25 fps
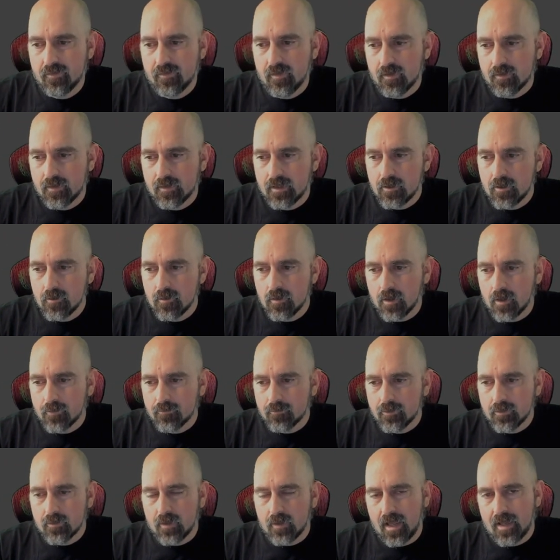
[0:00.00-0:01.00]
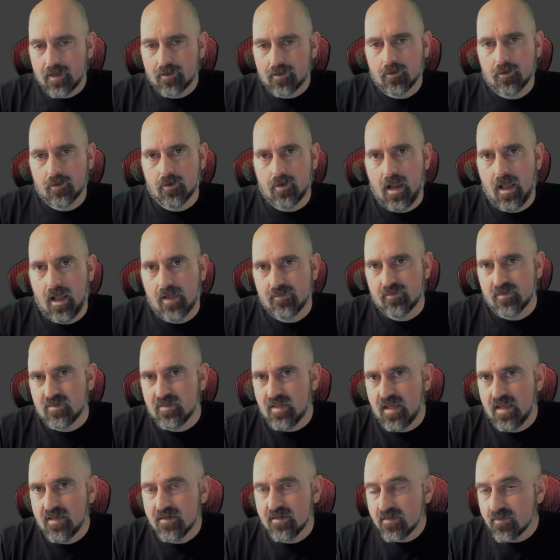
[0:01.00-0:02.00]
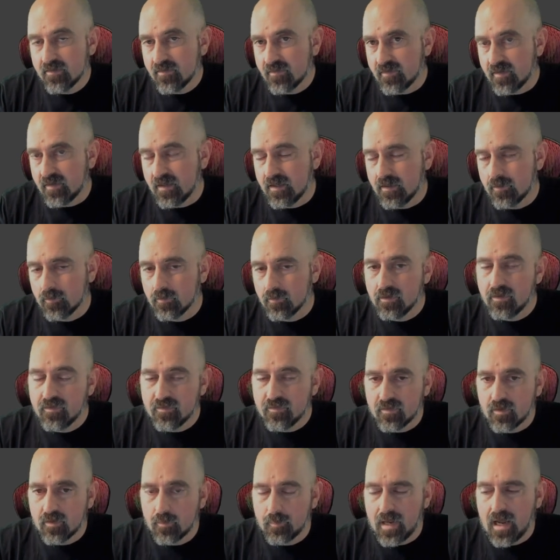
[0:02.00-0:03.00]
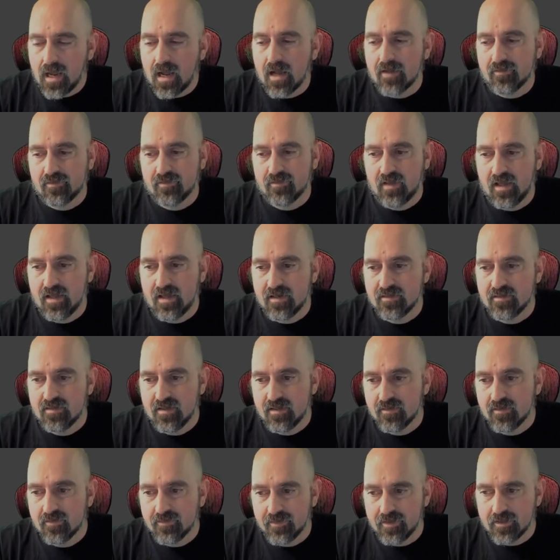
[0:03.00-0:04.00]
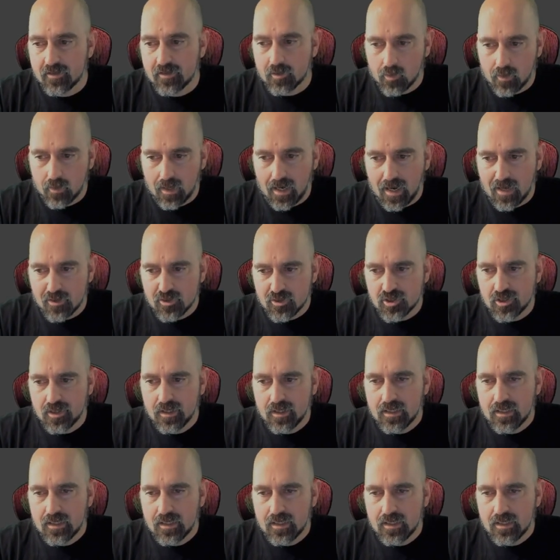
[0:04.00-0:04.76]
the Unreal Editor has a tendency, or at least in the past, it's had a tendency to crash